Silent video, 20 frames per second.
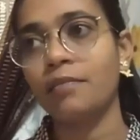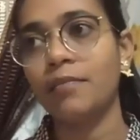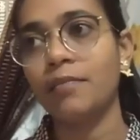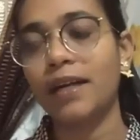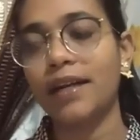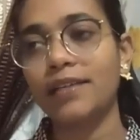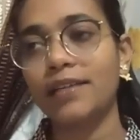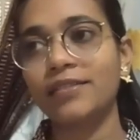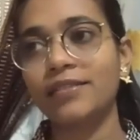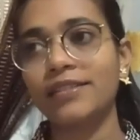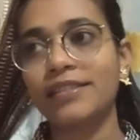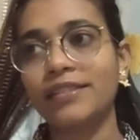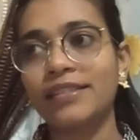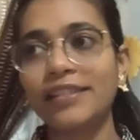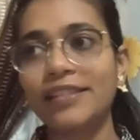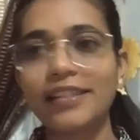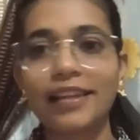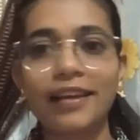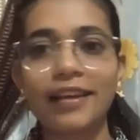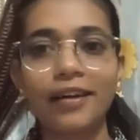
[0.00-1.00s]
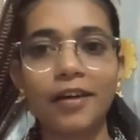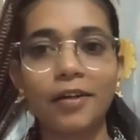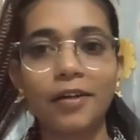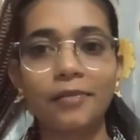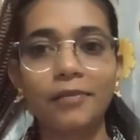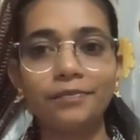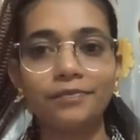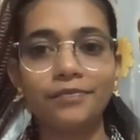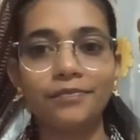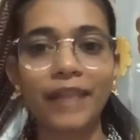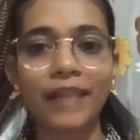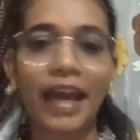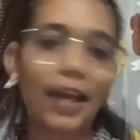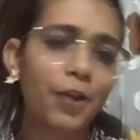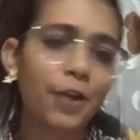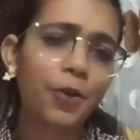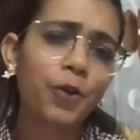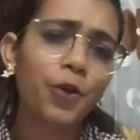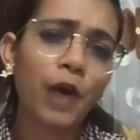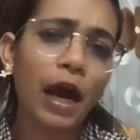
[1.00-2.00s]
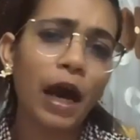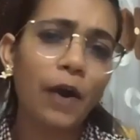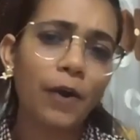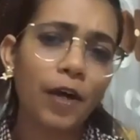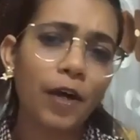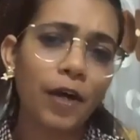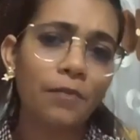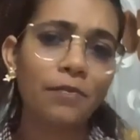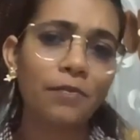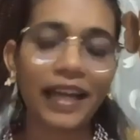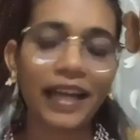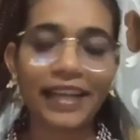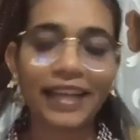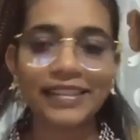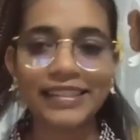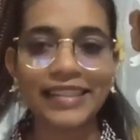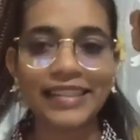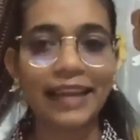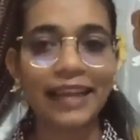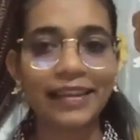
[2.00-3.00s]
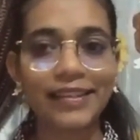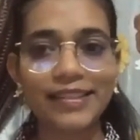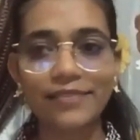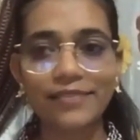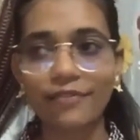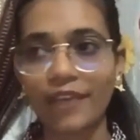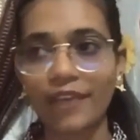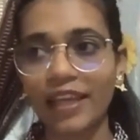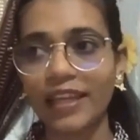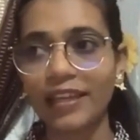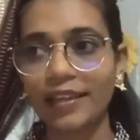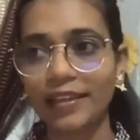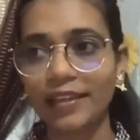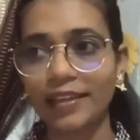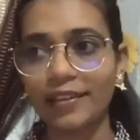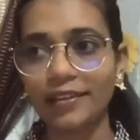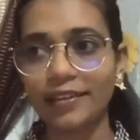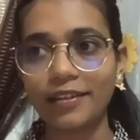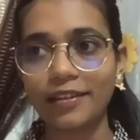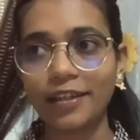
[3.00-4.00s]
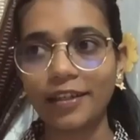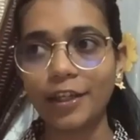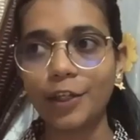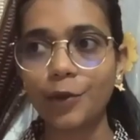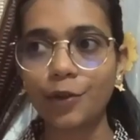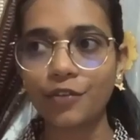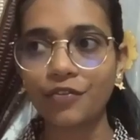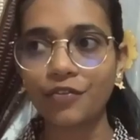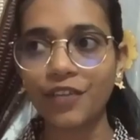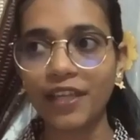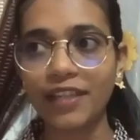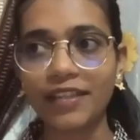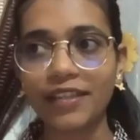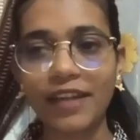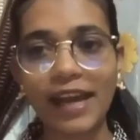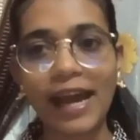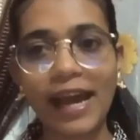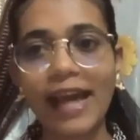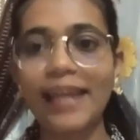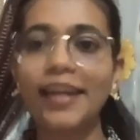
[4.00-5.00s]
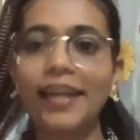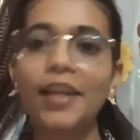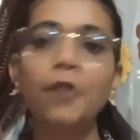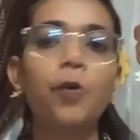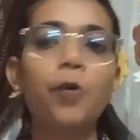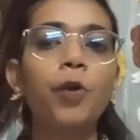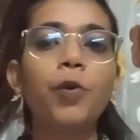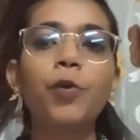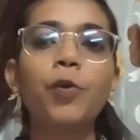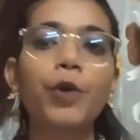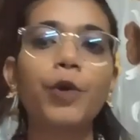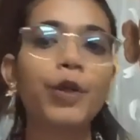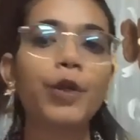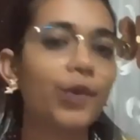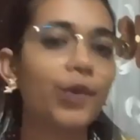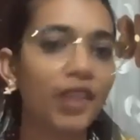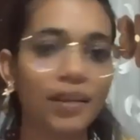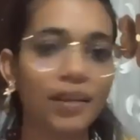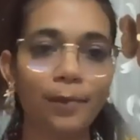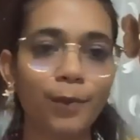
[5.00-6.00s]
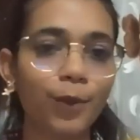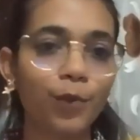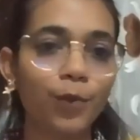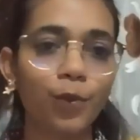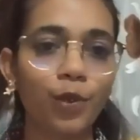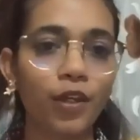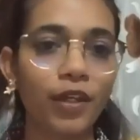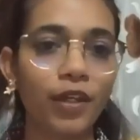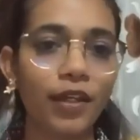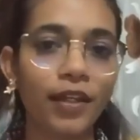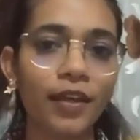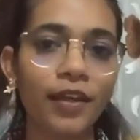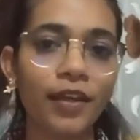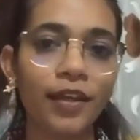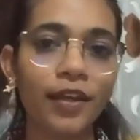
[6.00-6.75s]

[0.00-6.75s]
But still, I don't know how come, but I just had this very intuitive feeling that I really want to go into APU only.